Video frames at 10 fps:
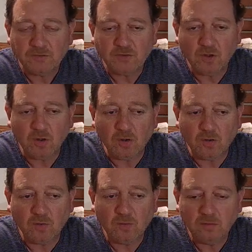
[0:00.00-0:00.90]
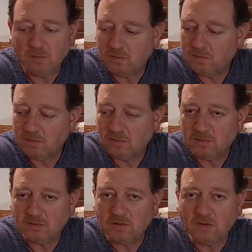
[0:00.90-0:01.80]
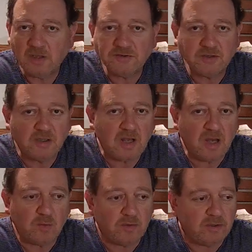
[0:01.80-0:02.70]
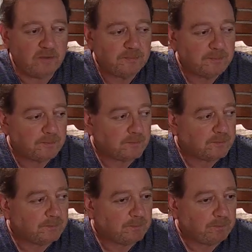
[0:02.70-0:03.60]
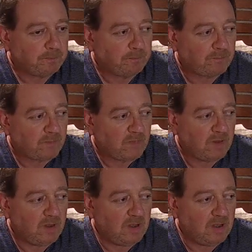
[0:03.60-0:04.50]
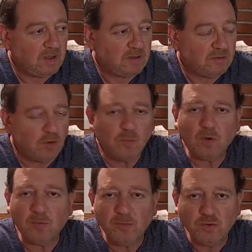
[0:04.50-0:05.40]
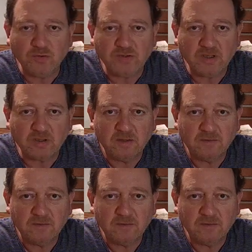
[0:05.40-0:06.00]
So let's get on with it. No more music.